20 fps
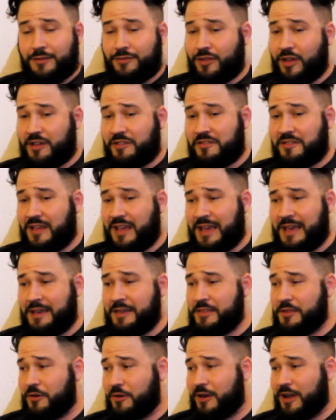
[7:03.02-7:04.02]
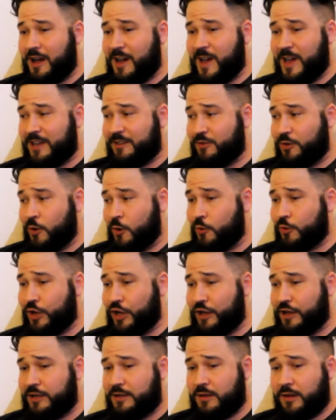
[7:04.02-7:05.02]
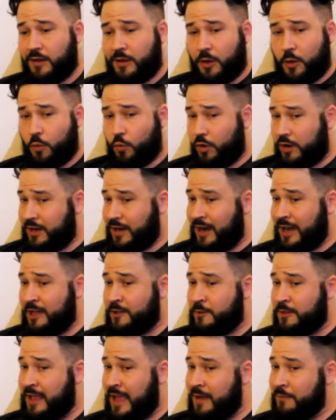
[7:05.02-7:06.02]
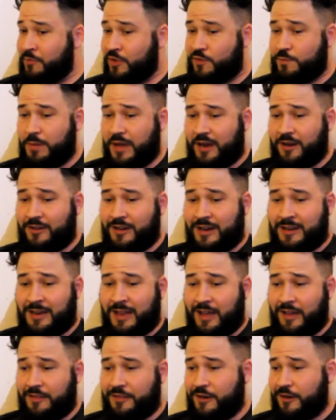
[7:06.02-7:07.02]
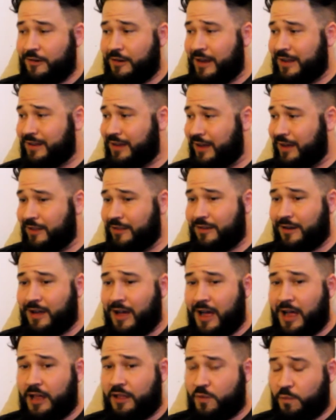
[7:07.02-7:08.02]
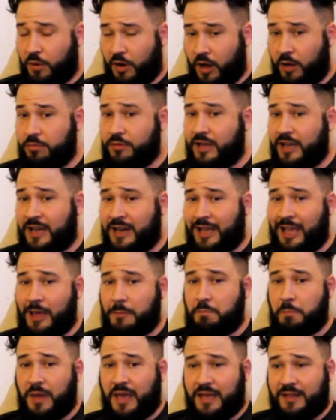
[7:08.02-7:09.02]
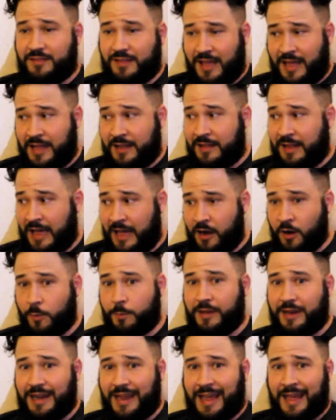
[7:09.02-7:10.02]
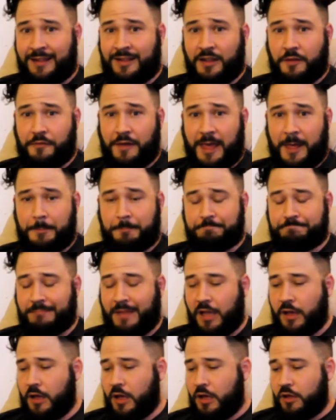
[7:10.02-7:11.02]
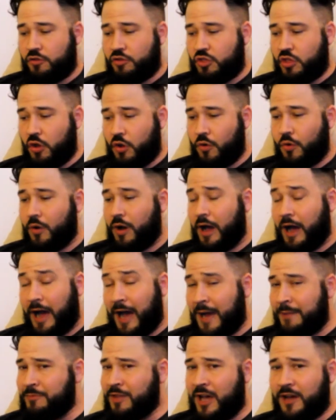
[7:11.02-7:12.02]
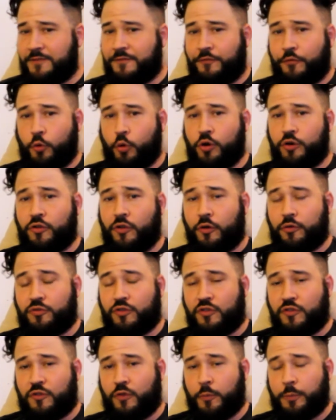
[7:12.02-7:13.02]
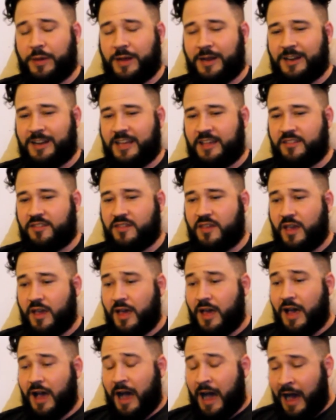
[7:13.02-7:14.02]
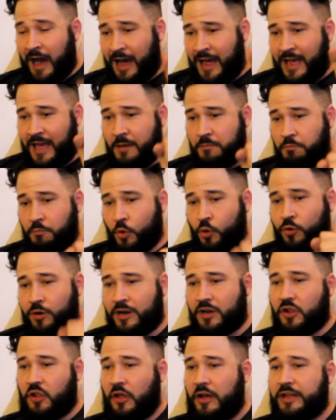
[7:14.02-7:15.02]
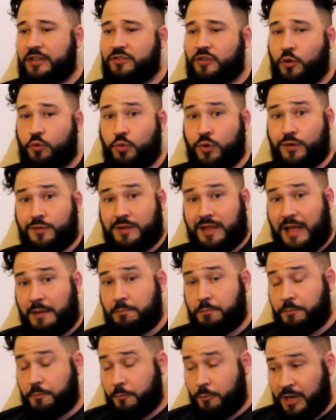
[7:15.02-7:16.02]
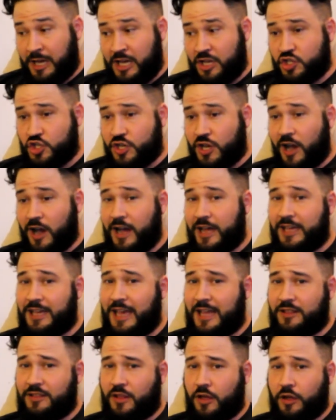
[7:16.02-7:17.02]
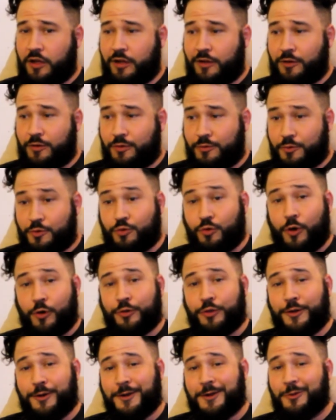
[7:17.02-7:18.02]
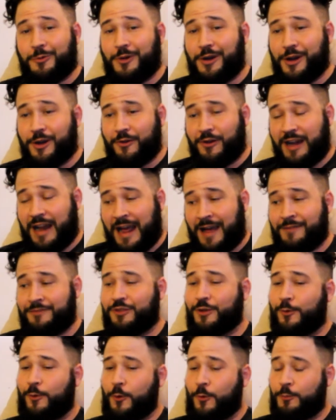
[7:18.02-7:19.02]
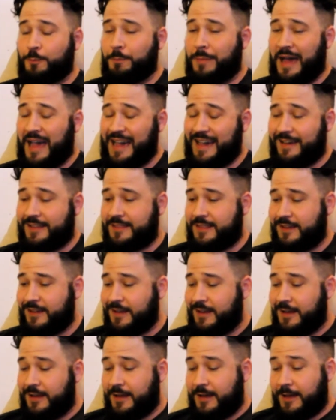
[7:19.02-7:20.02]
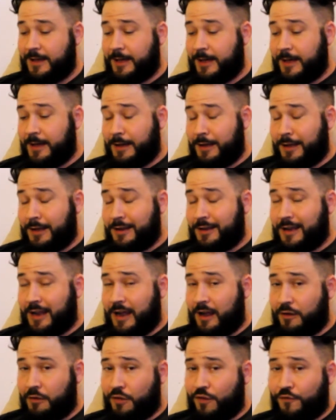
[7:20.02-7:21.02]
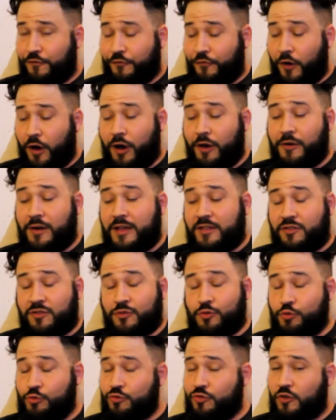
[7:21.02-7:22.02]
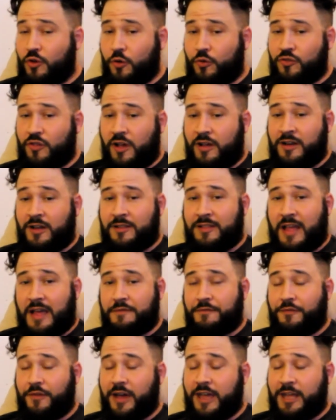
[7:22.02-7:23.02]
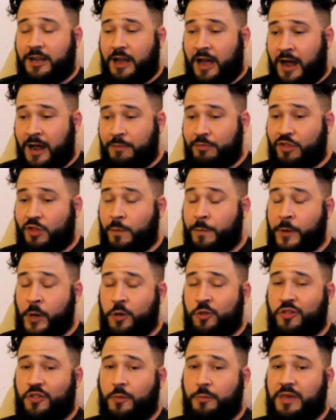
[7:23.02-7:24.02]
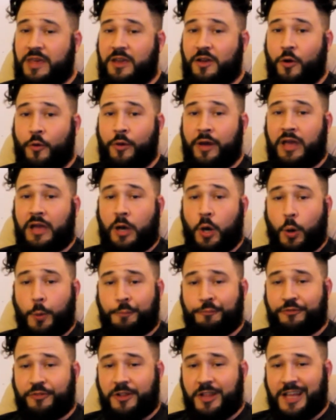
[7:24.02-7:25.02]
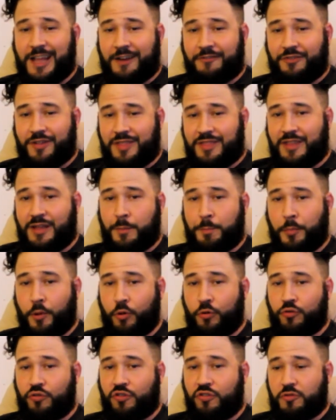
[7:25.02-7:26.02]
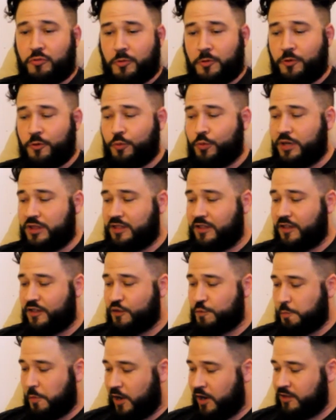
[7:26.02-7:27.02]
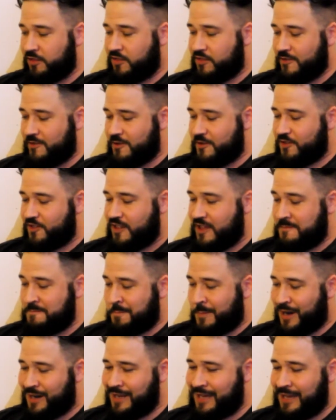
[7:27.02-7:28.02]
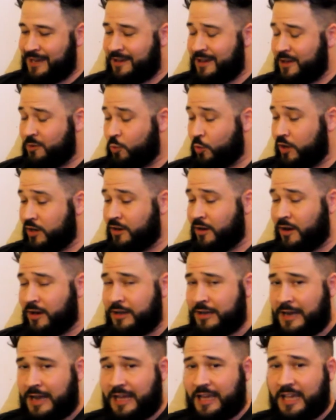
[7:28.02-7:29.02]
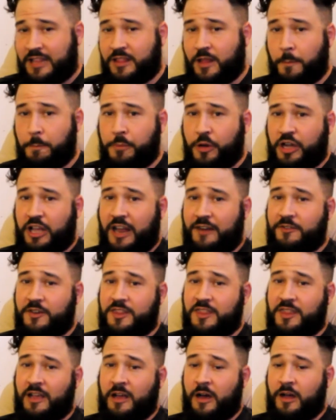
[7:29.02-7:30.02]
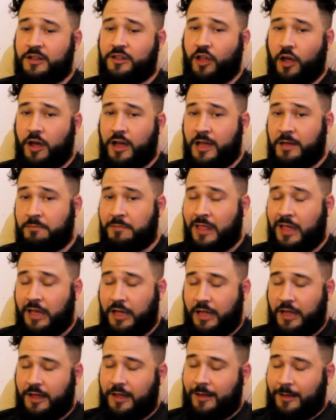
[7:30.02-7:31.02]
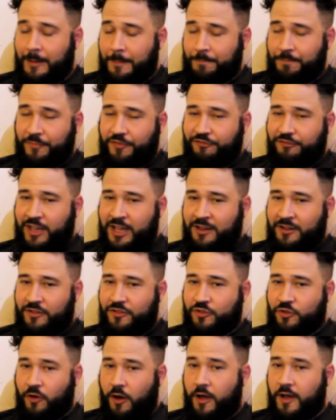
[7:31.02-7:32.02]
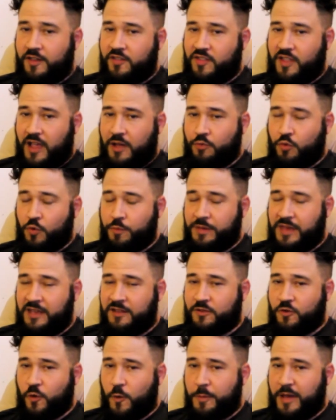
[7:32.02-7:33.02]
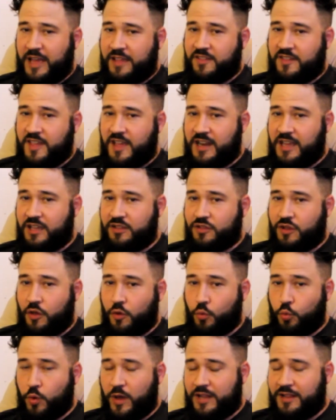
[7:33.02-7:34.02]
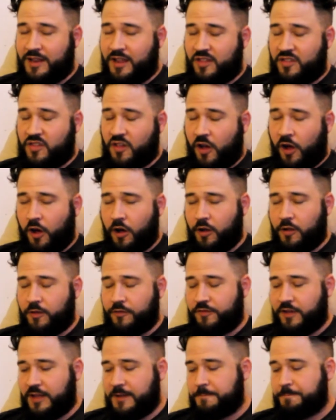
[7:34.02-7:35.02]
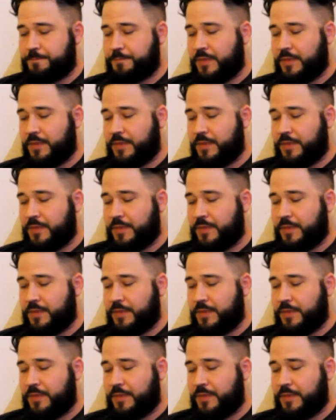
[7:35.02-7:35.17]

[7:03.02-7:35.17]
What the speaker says: Does either guy no good. One guy's name is bigger than the other, and the other guy is probably going to get beat, and that'll be the end of him. So, I'm not for those stupidities. I am more inclined to root that each guy get to grow their career and have their own path. Now, as far as news goes on that fight, I'm supposed to be going. Hopefully, everything pulls through with the sponsors and money and whatnot, and I get to book everything on time. Fingers crossed, I will be in Quebec City to witness all of it.